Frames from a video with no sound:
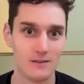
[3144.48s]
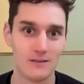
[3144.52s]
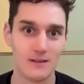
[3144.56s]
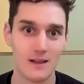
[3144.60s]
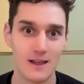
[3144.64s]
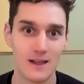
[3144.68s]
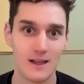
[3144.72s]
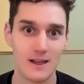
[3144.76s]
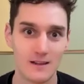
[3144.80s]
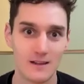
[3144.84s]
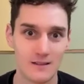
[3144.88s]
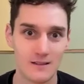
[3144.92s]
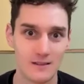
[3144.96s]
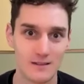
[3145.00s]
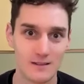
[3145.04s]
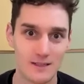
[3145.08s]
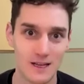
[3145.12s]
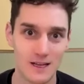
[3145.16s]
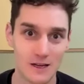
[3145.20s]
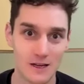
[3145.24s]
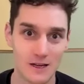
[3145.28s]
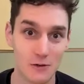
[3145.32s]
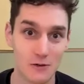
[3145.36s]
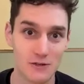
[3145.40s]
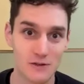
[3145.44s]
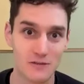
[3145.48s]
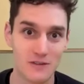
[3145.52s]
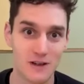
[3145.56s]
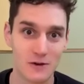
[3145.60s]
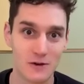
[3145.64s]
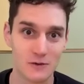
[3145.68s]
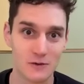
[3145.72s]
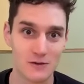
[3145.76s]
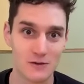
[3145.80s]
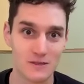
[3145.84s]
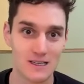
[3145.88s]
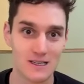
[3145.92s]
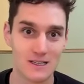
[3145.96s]
like technology
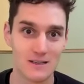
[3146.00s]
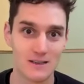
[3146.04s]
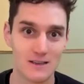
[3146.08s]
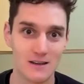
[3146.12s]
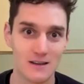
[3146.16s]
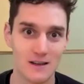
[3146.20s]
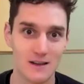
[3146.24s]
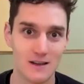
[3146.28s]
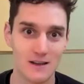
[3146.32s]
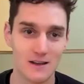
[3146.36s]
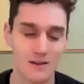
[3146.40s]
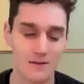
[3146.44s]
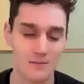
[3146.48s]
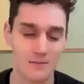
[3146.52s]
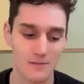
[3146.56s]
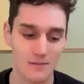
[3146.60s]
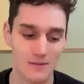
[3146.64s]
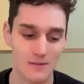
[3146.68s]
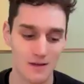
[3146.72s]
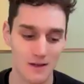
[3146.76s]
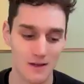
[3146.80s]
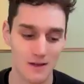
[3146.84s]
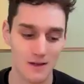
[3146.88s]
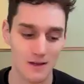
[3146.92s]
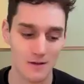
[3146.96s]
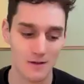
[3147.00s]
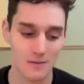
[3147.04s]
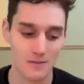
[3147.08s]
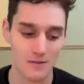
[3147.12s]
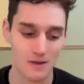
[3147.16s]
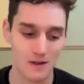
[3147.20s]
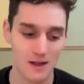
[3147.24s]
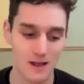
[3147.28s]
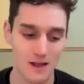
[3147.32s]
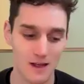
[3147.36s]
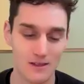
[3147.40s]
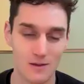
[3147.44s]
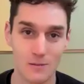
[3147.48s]
founders did
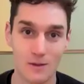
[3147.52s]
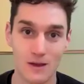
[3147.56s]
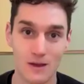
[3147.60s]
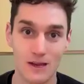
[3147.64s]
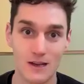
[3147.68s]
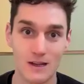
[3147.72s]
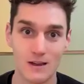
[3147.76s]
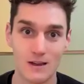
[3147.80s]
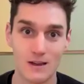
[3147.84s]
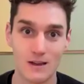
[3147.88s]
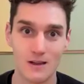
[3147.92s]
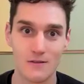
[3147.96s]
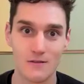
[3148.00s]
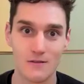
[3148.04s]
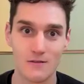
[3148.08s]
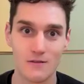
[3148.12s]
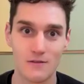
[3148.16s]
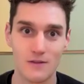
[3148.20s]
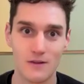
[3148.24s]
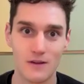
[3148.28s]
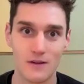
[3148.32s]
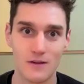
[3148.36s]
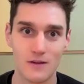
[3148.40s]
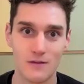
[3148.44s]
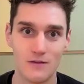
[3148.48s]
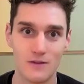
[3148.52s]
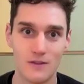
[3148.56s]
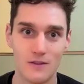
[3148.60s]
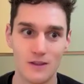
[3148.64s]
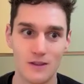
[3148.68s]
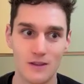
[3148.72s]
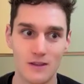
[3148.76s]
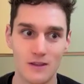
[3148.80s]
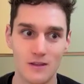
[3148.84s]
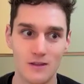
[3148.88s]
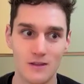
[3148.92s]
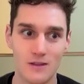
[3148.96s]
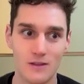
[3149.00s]
at the beginning of
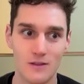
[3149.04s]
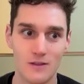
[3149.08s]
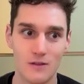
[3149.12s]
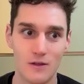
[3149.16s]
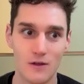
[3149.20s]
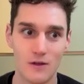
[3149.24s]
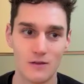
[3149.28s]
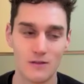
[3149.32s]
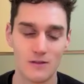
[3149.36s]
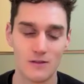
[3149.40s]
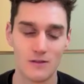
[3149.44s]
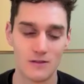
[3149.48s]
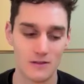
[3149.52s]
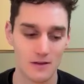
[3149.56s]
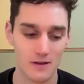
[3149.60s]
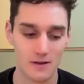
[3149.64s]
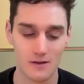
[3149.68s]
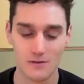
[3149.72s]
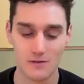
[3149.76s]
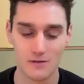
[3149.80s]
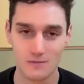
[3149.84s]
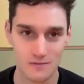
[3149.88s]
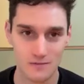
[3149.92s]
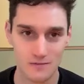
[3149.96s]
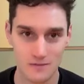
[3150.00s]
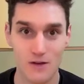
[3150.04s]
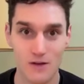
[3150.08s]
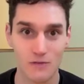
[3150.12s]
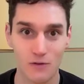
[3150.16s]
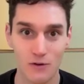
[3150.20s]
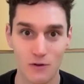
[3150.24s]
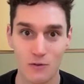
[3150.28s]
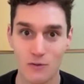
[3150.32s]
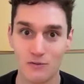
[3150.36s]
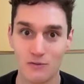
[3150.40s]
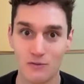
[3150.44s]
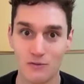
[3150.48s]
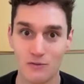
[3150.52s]
the
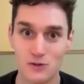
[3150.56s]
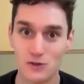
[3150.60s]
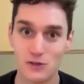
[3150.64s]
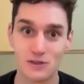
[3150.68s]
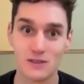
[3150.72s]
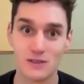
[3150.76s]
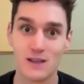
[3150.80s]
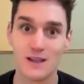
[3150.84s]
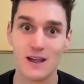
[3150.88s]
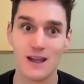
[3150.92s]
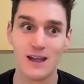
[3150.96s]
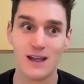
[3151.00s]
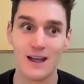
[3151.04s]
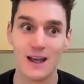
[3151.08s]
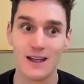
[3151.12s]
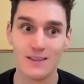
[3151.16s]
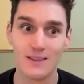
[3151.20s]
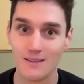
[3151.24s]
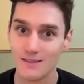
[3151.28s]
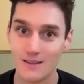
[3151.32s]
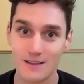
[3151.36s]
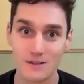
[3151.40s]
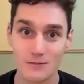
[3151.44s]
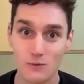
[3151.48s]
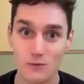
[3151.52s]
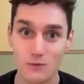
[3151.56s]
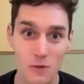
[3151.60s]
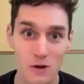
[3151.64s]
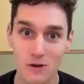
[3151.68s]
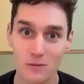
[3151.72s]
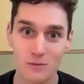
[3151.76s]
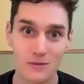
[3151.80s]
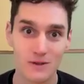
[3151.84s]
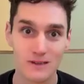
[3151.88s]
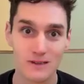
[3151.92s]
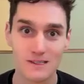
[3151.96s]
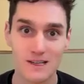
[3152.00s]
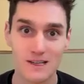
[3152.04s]
software revolution. And that's
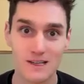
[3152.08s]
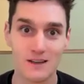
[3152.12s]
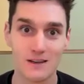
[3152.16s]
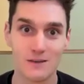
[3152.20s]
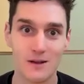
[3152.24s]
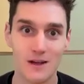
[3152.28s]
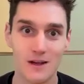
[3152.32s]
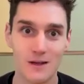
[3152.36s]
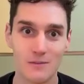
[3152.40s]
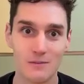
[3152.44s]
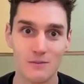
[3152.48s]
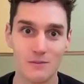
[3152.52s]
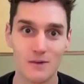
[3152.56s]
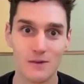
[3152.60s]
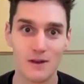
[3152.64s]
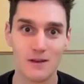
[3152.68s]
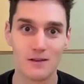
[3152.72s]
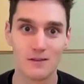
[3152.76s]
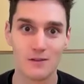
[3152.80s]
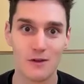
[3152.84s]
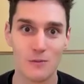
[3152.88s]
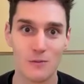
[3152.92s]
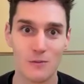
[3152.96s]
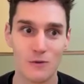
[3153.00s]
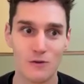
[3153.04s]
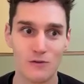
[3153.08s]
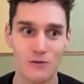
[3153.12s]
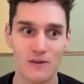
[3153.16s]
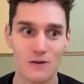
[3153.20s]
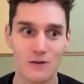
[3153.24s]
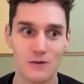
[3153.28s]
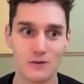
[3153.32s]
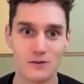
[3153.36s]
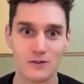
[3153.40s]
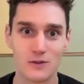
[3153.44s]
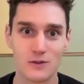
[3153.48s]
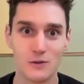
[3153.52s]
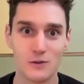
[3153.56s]
remarkably exciting. I'm meeting a lot more
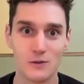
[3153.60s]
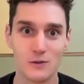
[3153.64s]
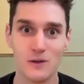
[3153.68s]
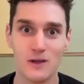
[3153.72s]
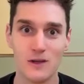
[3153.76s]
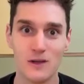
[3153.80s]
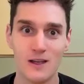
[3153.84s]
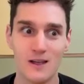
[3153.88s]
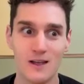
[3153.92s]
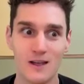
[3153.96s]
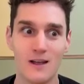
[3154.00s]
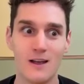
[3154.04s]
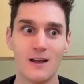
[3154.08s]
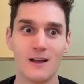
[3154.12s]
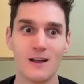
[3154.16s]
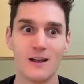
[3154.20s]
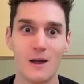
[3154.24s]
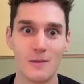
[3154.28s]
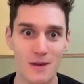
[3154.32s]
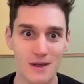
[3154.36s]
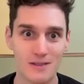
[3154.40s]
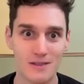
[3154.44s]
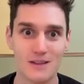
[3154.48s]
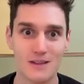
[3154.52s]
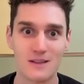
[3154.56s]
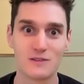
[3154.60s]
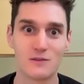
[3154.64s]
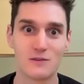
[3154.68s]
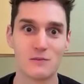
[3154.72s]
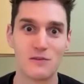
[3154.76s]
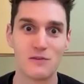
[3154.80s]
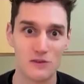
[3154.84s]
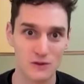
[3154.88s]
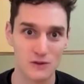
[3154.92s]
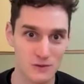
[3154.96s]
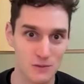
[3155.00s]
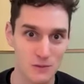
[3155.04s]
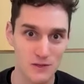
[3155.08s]
founders who come at things from
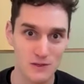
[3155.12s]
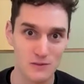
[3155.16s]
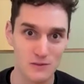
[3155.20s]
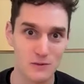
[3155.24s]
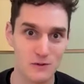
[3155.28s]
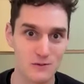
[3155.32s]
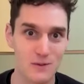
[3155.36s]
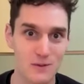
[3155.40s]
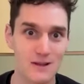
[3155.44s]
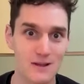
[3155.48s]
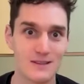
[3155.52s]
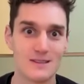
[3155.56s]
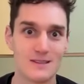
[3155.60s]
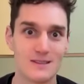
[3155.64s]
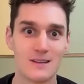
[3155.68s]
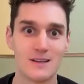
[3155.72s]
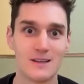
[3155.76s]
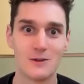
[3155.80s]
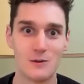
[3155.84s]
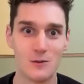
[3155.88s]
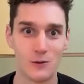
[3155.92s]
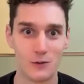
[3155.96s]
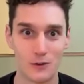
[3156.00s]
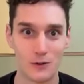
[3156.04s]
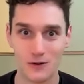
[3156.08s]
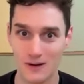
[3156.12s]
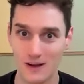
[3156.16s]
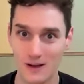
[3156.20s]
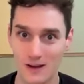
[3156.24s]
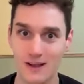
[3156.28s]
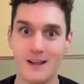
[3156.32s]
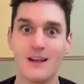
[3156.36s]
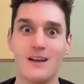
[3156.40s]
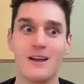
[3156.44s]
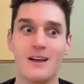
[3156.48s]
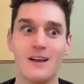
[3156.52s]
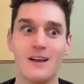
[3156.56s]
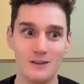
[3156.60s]
a first principles mindset, who are
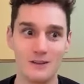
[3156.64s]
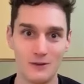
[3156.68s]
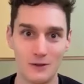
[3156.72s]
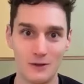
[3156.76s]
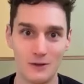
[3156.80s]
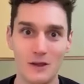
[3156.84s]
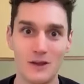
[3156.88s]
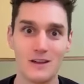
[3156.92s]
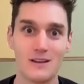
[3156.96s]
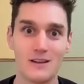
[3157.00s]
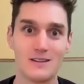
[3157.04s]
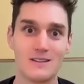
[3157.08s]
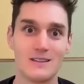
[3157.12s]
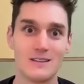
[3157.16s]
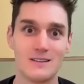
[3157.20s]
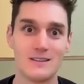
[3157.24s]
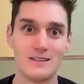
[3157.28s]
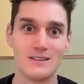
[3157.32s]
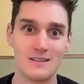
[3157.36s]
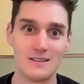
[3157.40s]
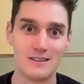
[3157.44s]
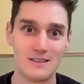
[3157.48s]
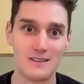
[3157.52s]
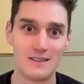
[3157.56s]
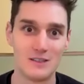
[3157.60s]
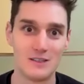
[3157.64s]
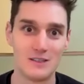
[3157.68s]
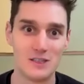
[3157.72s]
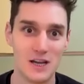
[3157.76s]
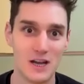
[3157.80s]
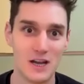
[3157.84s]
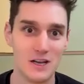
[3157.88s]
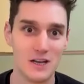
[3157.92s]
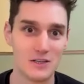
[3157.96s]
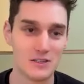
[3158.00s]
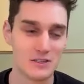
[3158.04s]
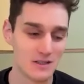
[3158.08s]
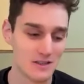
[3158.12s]
looking to
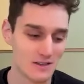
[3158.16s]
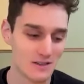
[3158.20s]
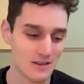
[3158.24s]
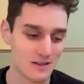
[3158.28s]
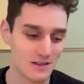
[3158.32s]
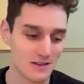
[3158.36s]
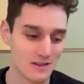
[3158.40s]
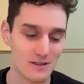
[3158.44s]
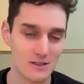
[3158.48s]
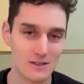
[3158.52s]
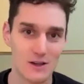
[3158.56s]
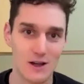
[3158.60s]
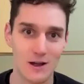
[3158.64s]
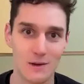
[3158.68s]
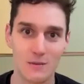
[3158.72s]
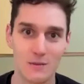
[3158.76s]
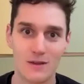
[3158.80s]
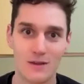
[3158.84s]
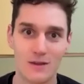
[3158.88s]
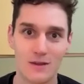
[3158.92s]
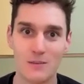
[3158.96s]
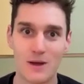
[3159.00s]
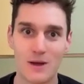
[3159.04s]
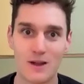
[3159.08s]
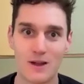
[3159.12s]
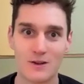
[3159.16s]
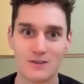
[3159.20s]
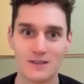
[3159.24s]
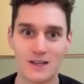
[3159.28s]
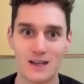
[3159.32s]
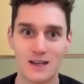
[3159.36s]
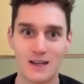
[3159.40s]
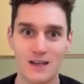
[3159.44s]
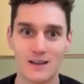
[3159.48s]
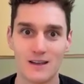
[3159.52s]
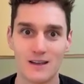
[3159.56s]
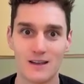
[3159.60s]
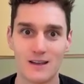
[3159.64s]
change the dogma that
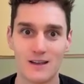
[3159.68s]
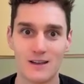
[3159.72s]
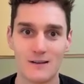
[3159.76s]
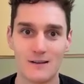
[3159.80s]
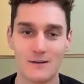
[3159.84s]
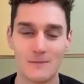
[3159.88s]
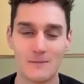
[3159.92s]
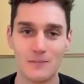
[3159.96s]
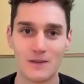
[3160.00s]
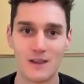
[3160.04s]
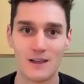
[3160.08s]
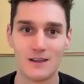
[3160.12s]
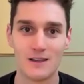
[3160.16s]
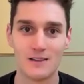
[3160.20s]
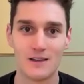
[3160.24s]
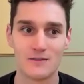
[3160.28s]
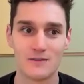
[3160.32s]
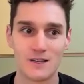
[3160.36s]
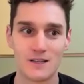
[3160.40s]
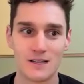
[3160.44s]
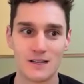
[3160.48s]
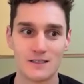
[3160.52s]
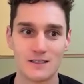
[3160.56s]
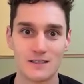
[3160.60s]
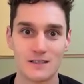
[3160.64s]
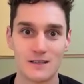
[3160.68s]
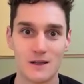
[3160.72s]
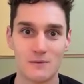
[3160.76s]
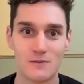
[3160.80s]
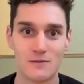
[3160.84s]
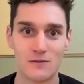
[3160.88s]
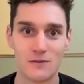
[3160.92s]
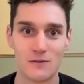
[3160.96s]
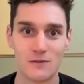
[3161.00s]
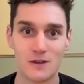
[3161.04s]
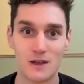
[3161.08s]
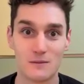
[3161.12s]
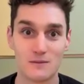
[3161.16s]
biotech and life sciences
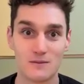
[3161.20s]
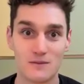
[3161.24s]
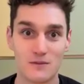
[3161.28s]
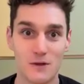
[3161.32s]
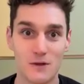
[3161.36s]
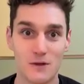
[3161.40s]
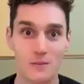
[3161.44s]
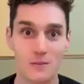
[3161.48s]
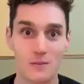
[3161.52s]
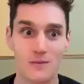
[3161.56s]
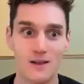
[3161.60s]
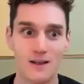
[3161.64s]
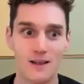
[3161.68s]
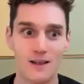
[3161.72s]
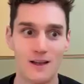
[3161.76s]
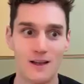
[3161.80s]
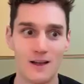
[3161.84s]
comes from.